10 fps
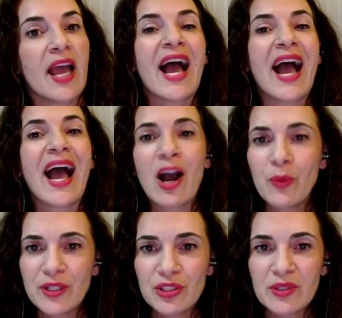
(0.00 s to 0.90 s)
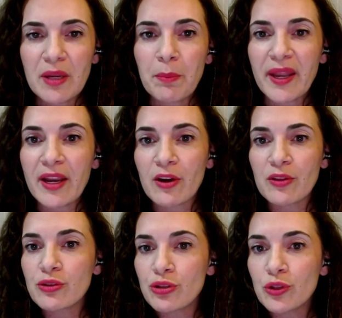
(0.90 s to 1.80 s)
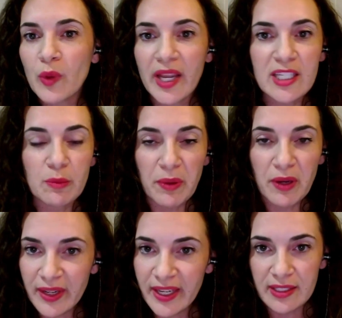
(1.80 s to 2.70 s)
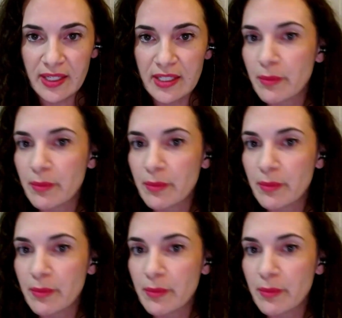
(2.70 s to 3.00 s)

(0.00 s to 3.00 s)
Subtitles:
How would you compare the two experiences?